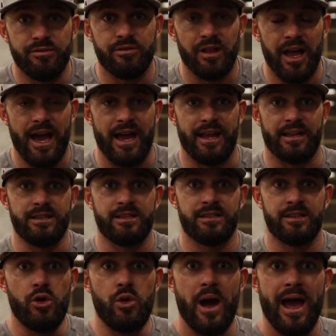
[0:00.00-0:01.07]
of
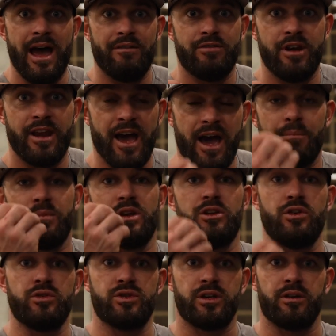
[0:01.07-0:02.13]
clients who have not been
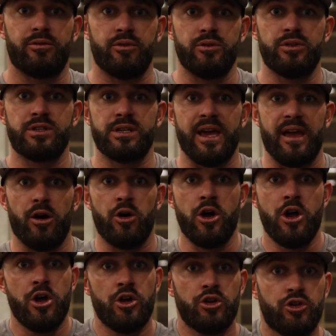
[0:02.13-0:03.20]
using a food scale,
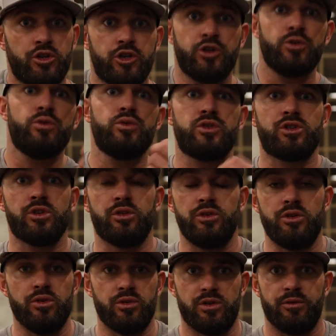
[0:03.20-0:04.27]
choose to
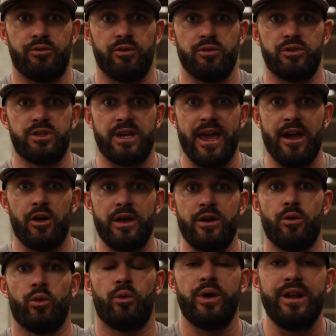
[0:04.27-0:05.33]
use the food scale,
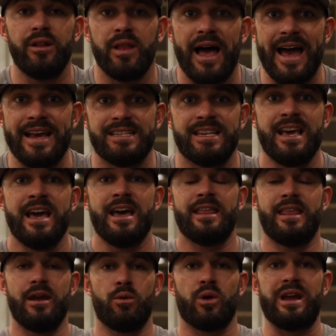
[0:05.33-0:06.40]
and realize
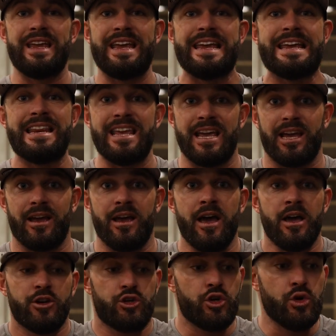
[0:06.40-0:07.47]
they were
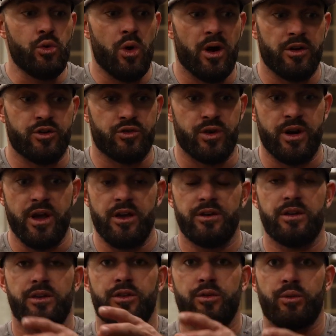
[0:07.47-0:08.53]
eating 200
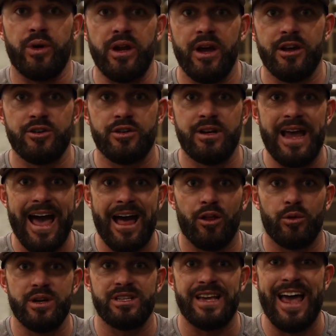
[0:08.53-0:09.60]
to 300
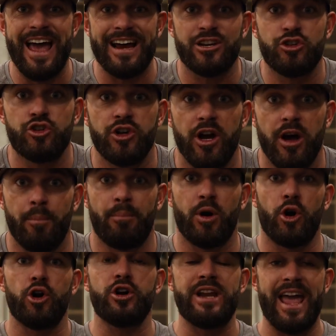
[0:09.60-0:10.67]
calories extra
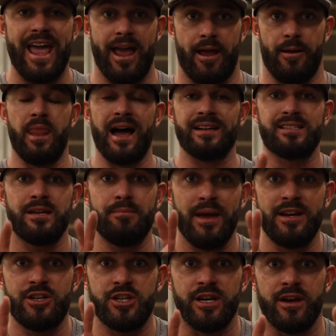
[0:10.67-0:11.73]
per day. Not to
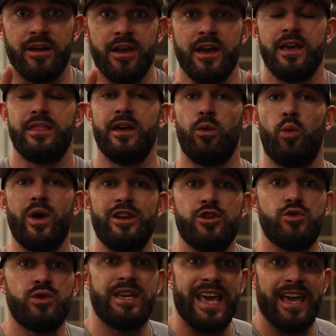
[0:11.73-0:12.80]
mention that when
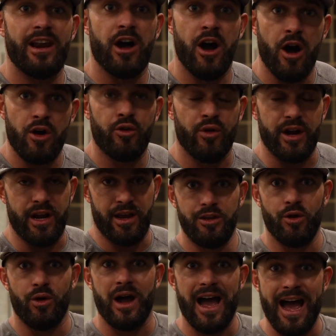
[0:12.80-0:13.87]
you get hungry,
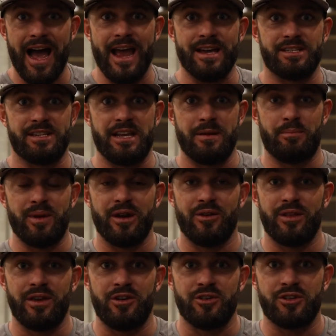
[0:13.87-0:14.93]
your eyes get bigger
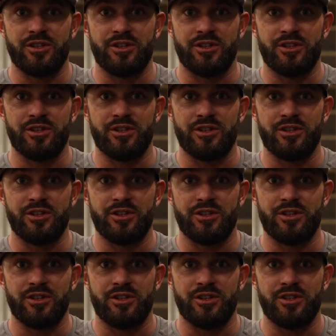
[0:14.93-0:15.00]
than your